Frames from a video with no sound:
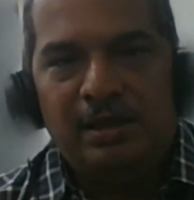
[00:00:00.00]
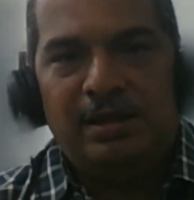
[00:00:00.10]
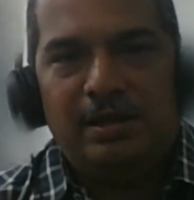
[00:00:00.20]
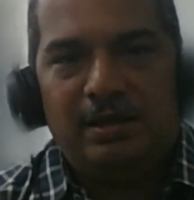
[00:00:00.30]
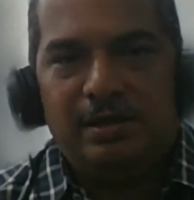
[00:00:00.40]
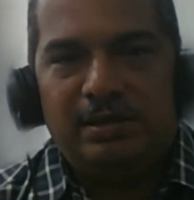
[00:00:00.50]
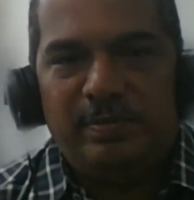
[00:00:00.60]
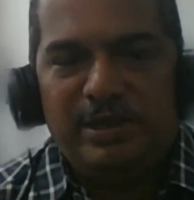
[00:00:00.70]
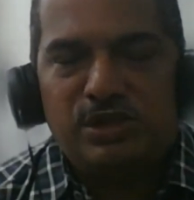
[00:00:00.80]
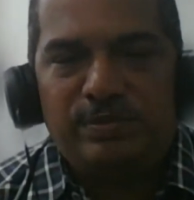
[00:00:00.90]
the
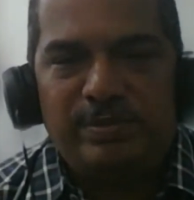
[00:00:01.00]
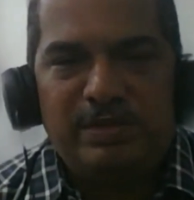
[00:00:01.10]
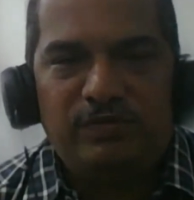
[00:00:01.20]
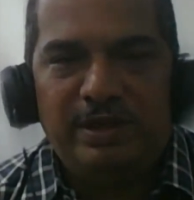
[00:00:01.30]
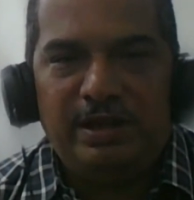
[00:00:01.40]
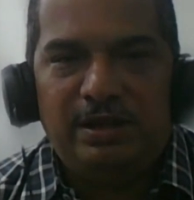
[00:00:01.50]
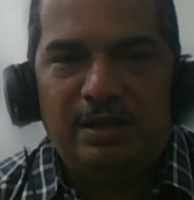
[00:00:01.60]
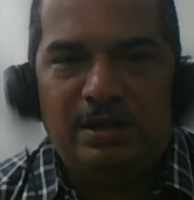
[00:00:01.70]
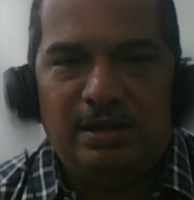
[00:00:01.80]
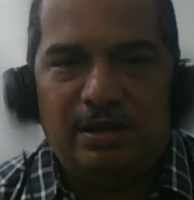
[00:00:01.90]
patient may
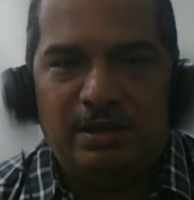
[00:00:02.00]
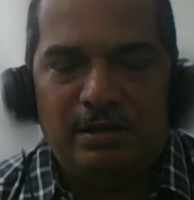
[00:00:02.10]
feel.